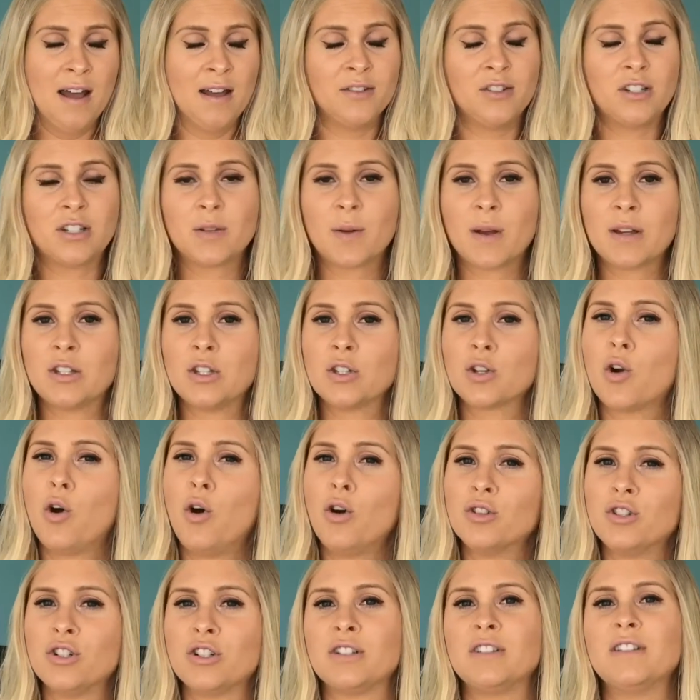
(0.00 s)
Just because the
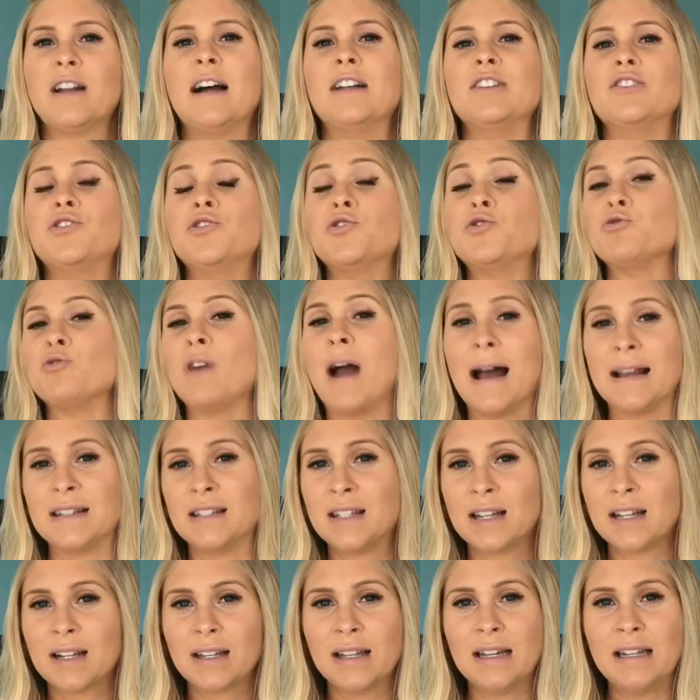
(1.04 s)
culture is not
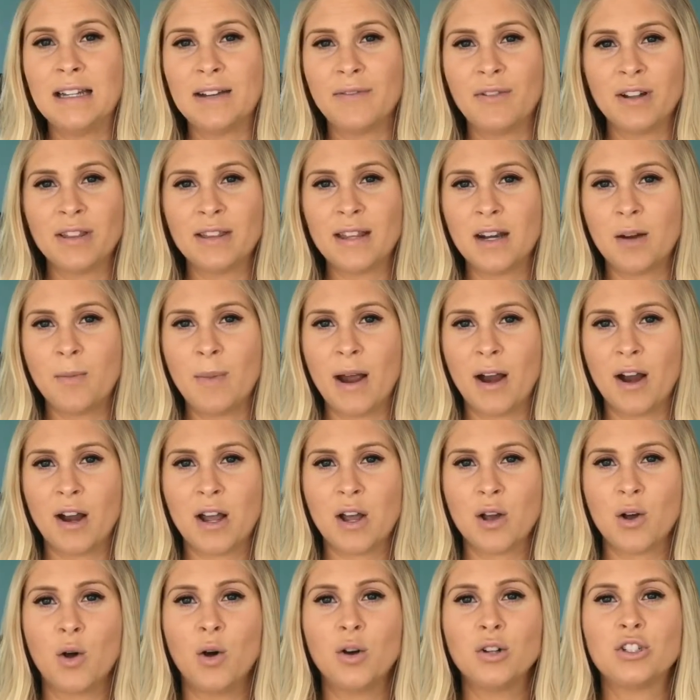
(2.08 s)
drastically different than
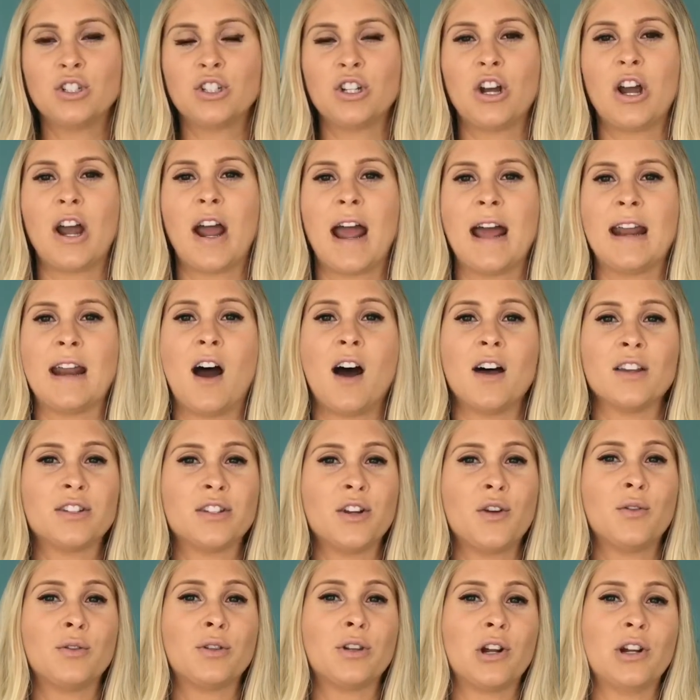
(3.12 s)
American culture, and
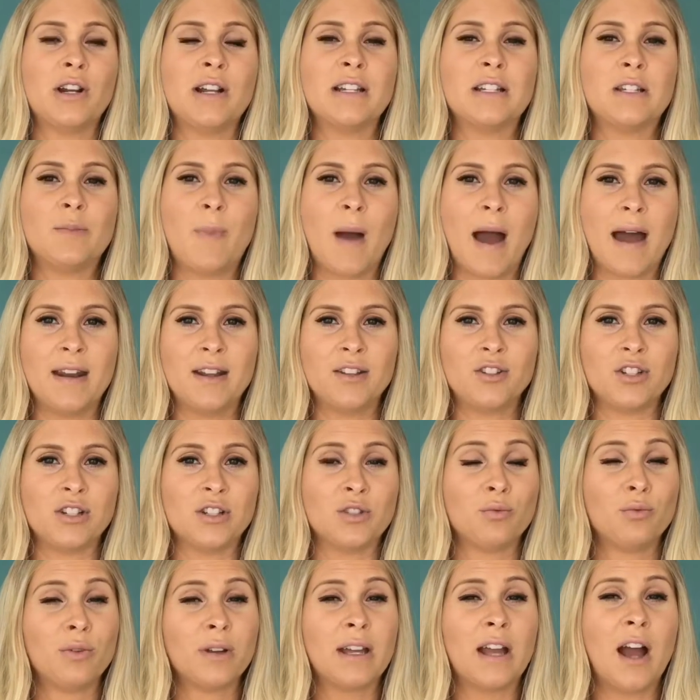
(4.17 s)
also learning Spanish
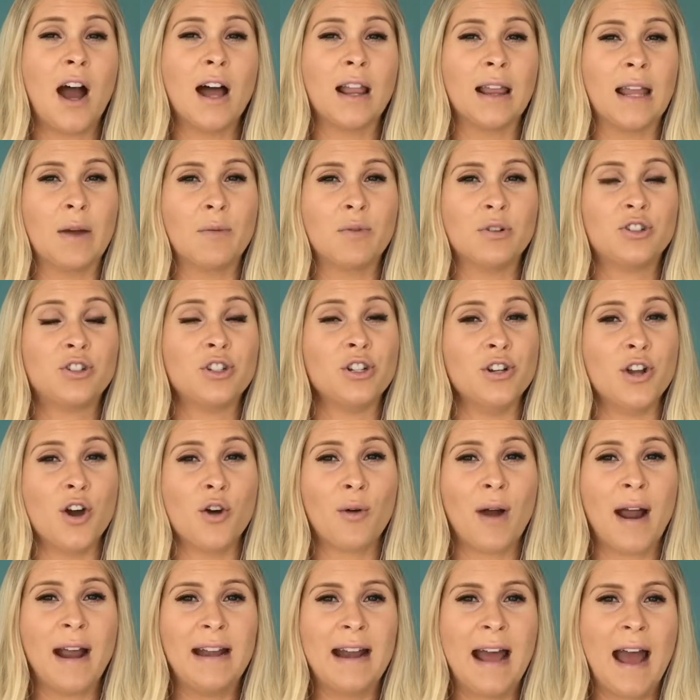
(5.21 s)
is really hot language to know
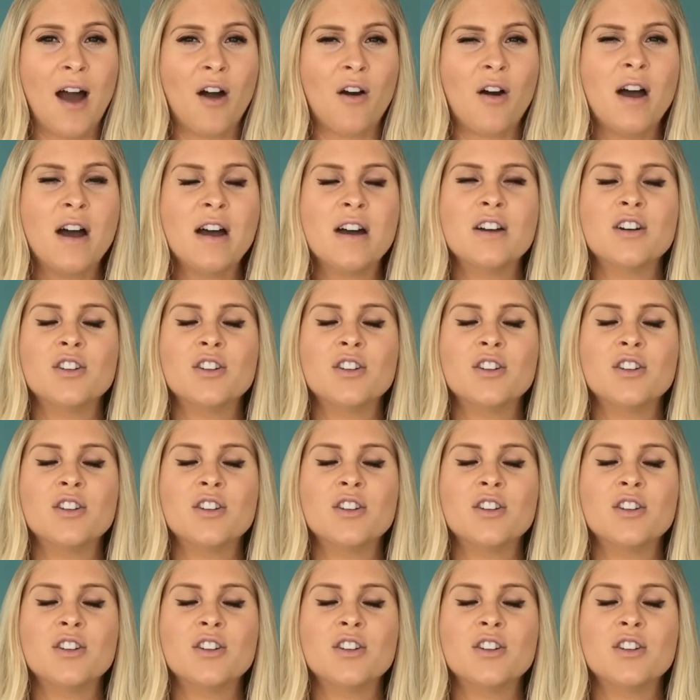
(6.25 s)
right now.